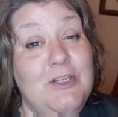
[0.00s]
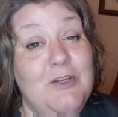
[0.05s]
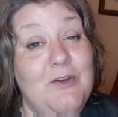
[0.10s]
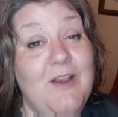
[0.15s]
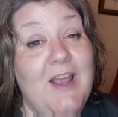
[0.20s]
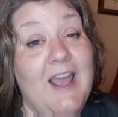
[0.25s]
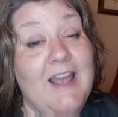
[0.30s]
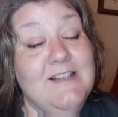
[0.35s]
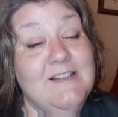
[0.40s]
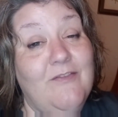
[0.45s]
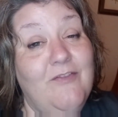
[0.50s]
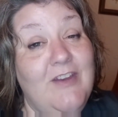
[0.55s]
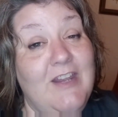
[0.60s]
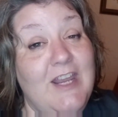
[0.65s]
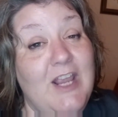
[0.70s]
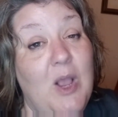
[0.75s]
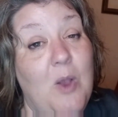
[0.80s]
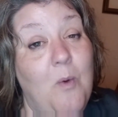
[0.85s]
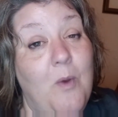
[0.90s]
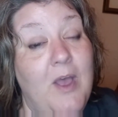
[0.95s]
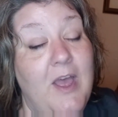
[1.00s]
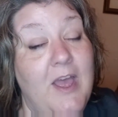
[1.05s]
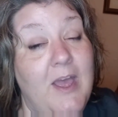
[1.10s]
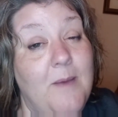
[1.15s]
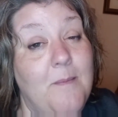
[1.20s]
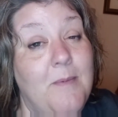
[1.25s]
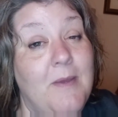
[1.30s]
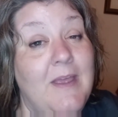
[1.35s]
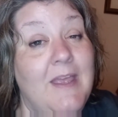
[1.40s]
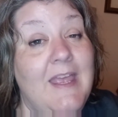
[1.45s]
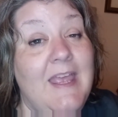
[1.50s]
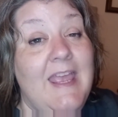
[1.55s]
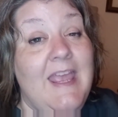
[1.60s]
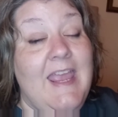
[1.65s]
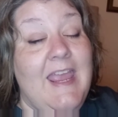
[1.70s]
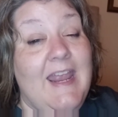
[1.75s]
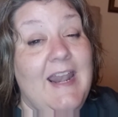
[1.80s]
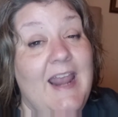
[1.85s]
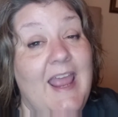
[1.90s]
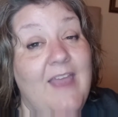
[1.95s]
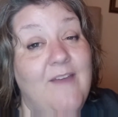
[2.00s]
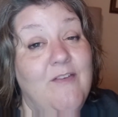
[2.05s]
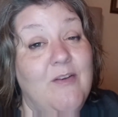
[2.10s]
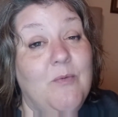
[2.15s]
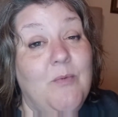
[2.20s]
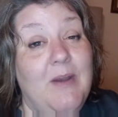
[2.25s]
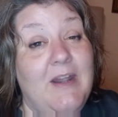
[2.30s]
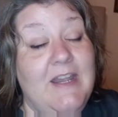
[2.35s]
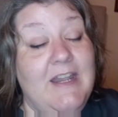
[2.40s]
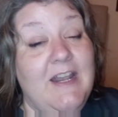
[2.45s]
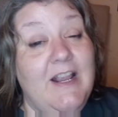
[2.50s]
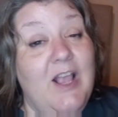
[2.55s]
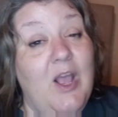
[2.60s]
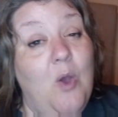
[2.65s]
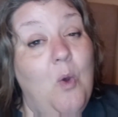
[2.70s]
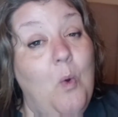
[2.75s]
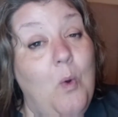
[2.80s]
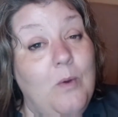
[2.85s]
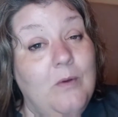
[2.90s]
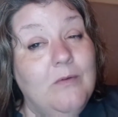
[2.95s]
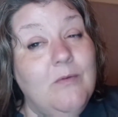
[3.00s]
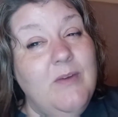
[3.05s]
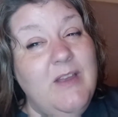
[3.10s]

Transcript: you guys a video up and have it ready to go.